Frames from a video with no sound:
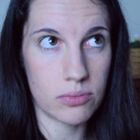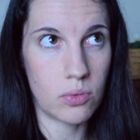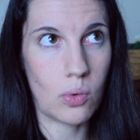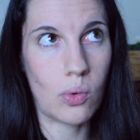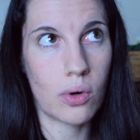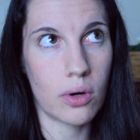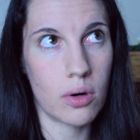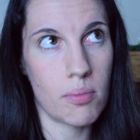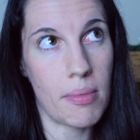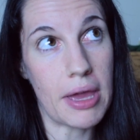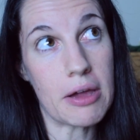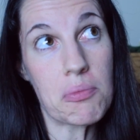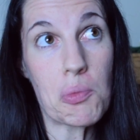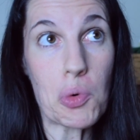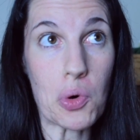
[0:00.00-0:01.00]
or
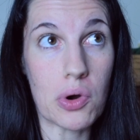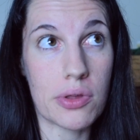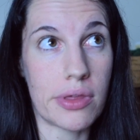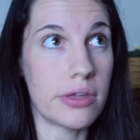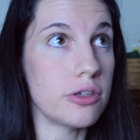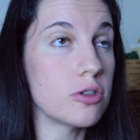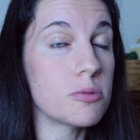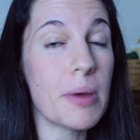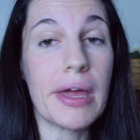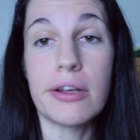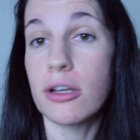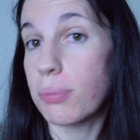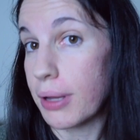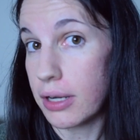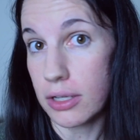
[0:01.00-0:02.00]
make more than you
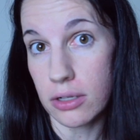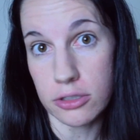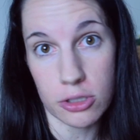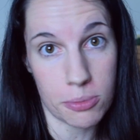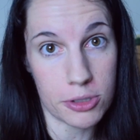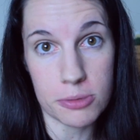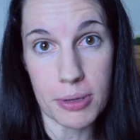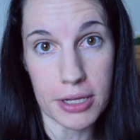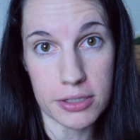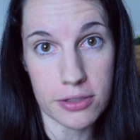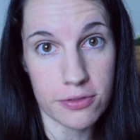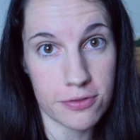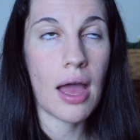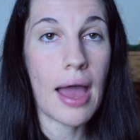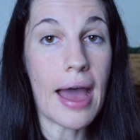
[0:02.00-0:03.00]
spend depending on your
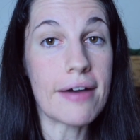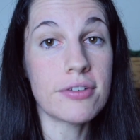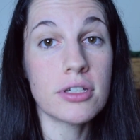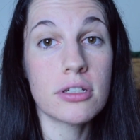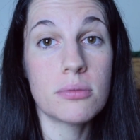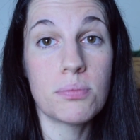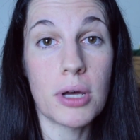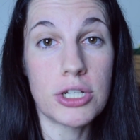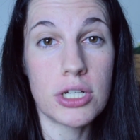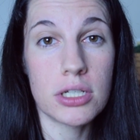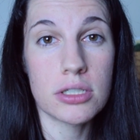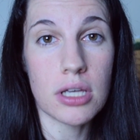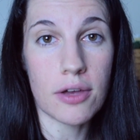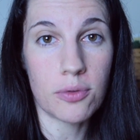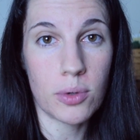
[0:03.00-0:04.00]
perspective. Having good
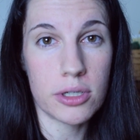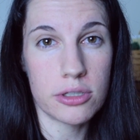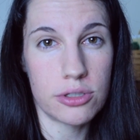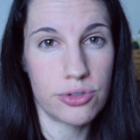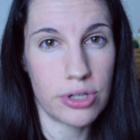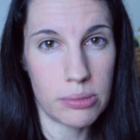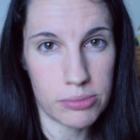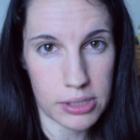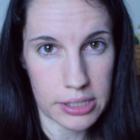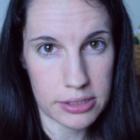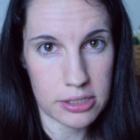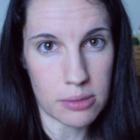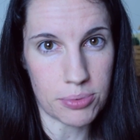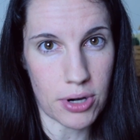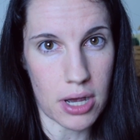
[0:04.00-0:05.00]
budgeting software
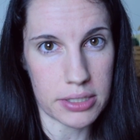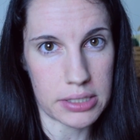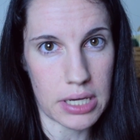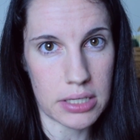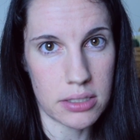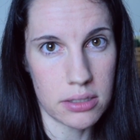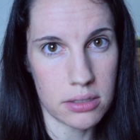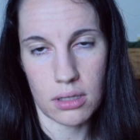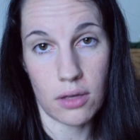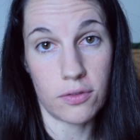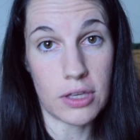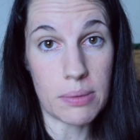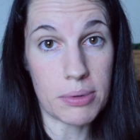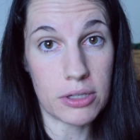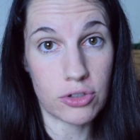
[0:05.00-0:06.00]
streamlines the process of
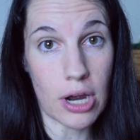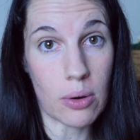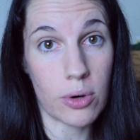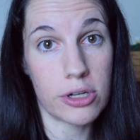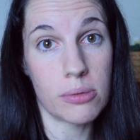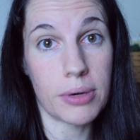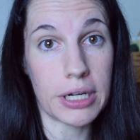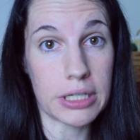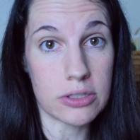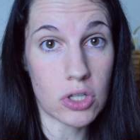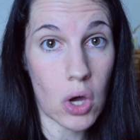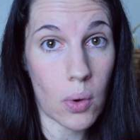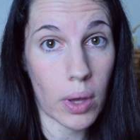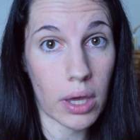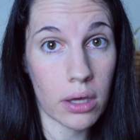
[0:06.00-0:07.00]
keeping track where your money is
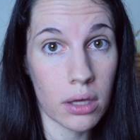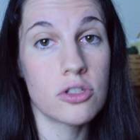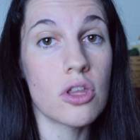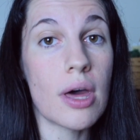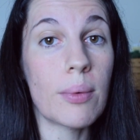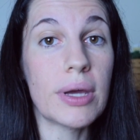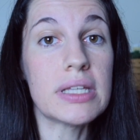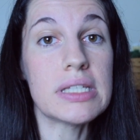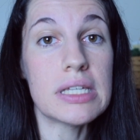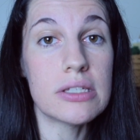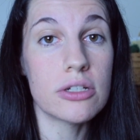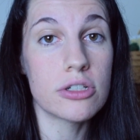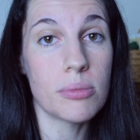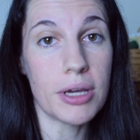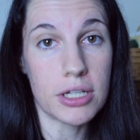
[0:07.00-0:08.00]
going, so that way it's
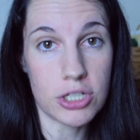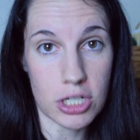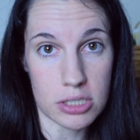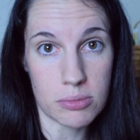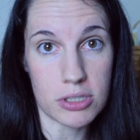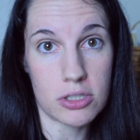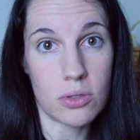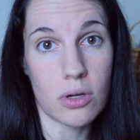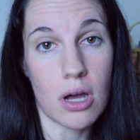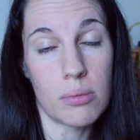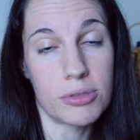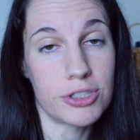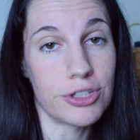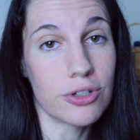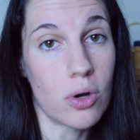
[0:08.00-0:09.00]
easier to make adjustments to
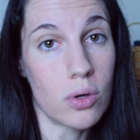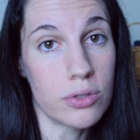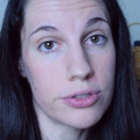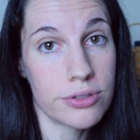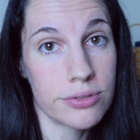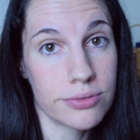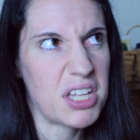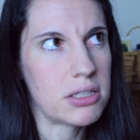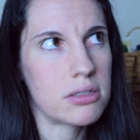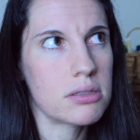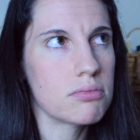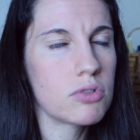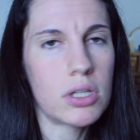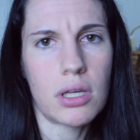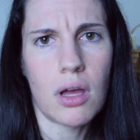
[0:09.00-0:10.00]
accomplish your goals.
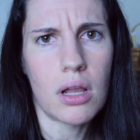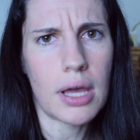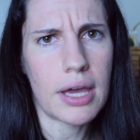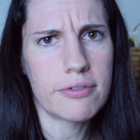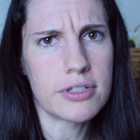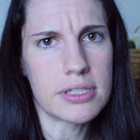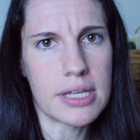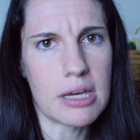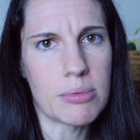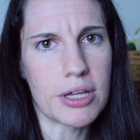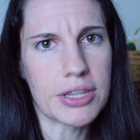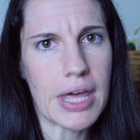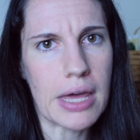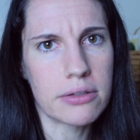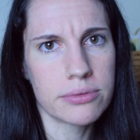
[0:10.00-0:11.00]
That's really all I have to say
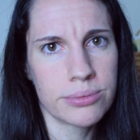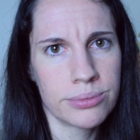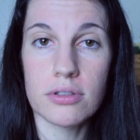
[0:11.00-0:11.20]
about that.